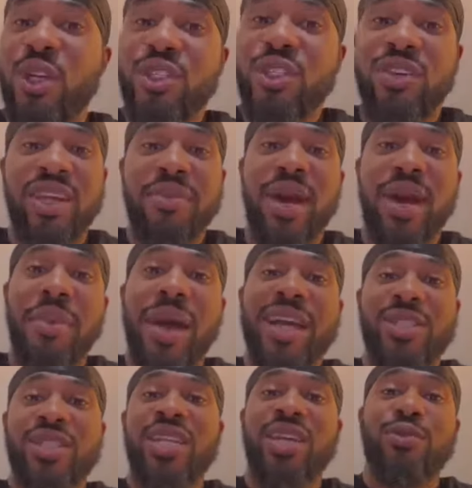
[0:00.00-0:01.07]
Because of them, I'm
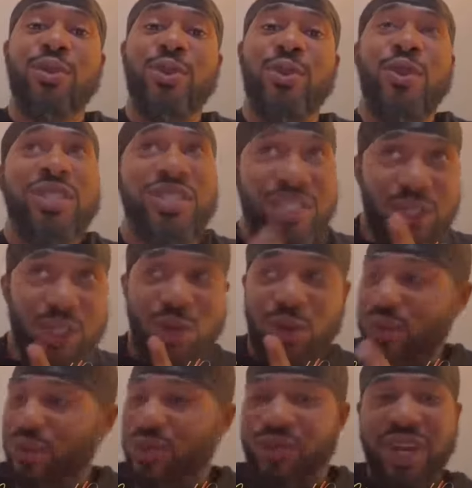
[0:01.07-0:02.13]
actually able to watch the
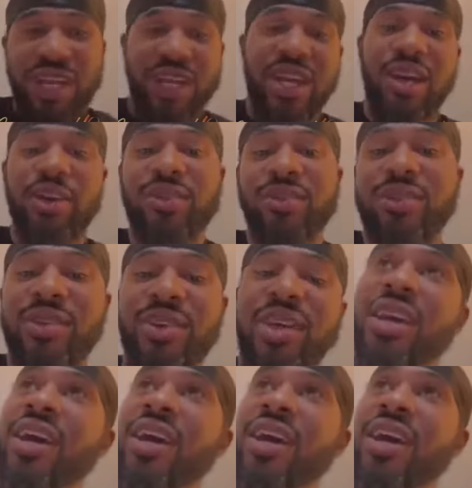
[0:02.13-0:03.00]
show right now.